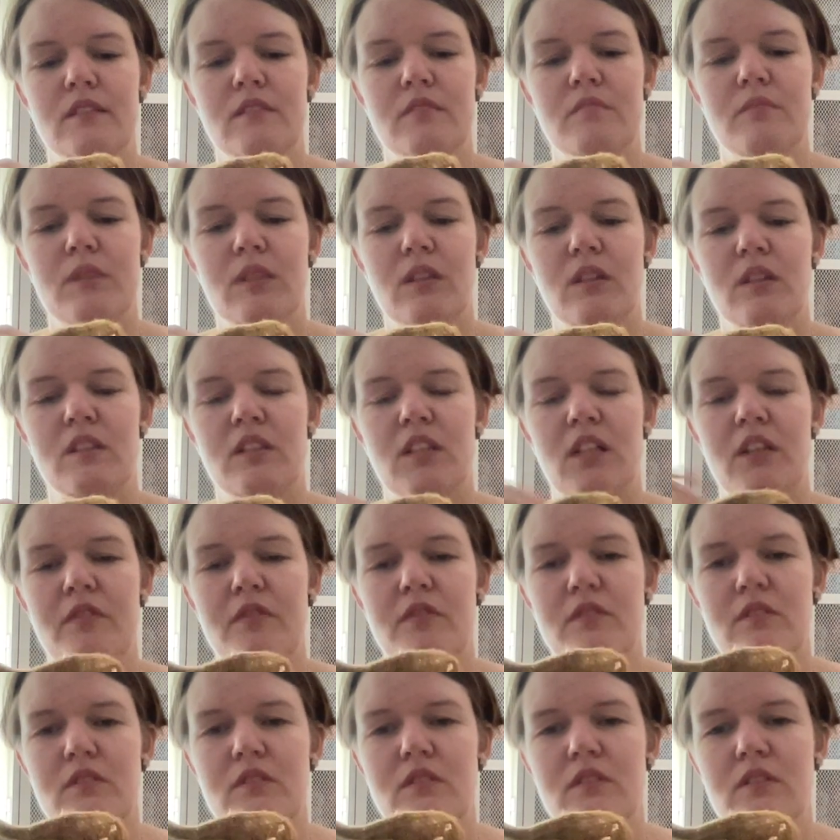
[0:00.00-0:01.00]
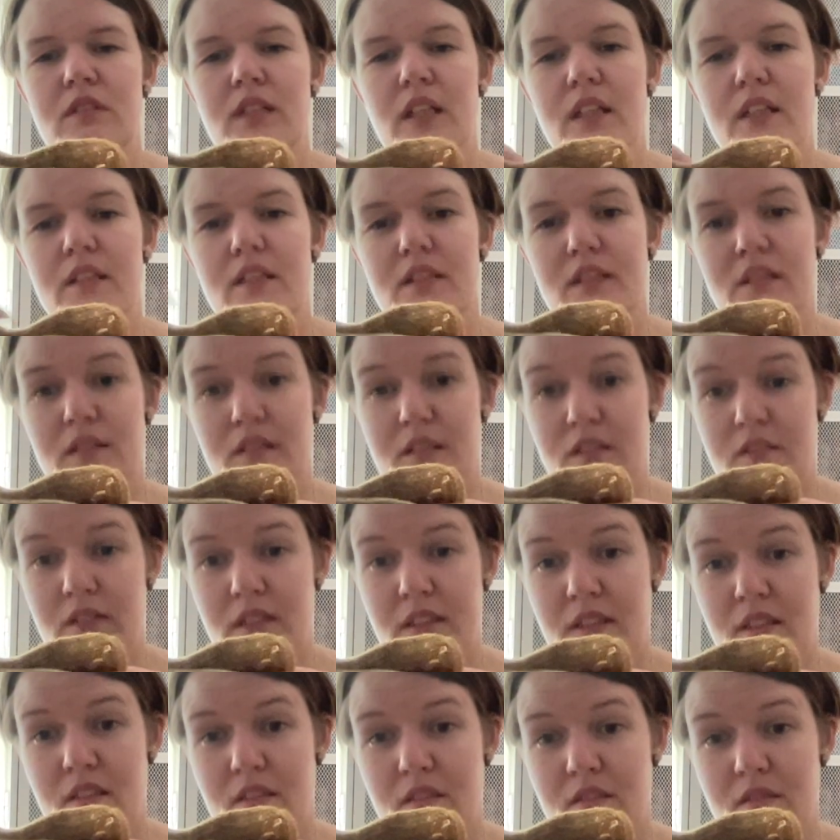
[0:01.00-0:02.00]
because you have to cut the
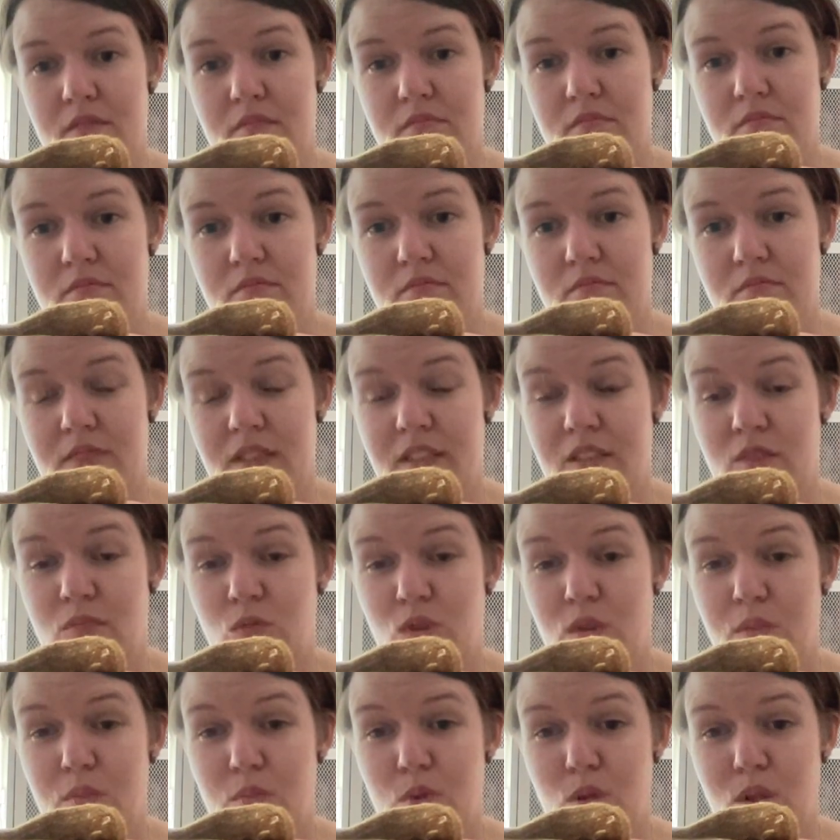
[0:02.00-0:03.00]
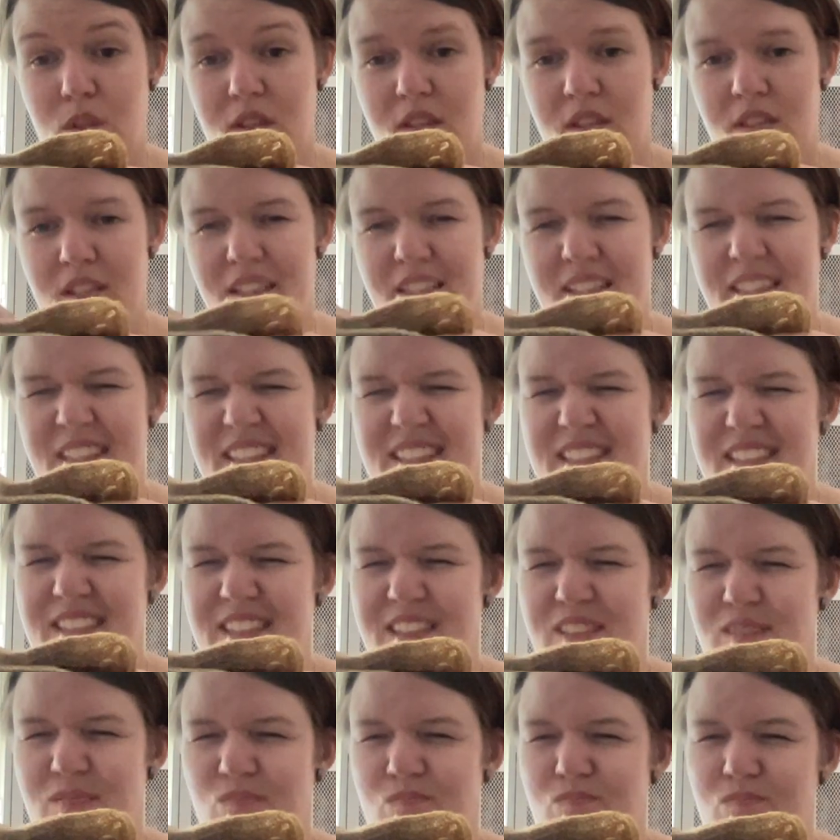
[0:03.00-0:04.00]
thread at one point,
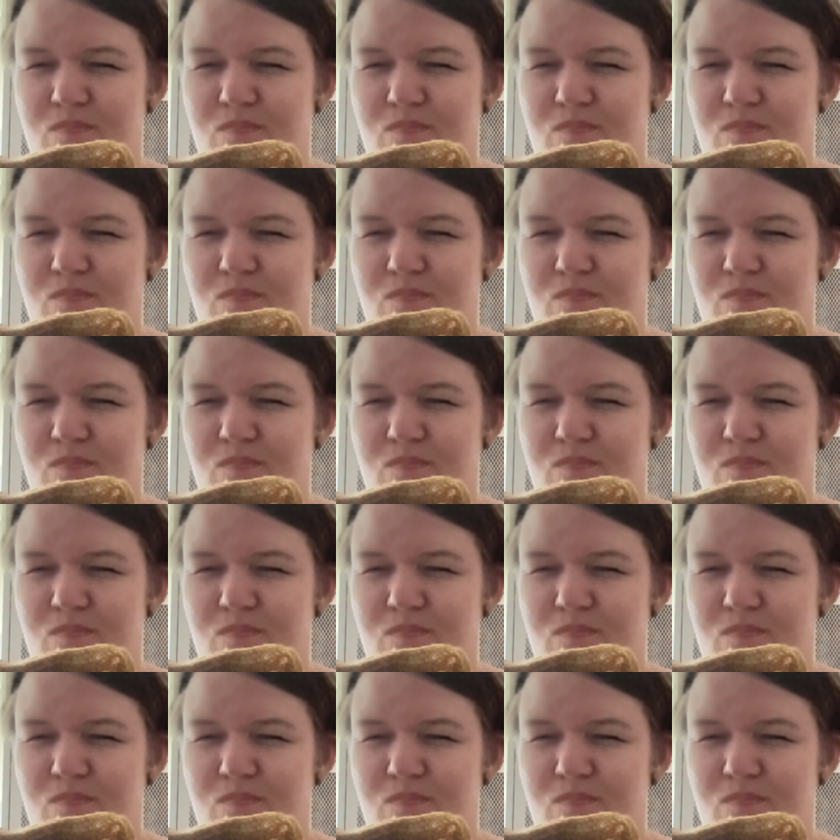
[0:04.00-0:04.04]
it's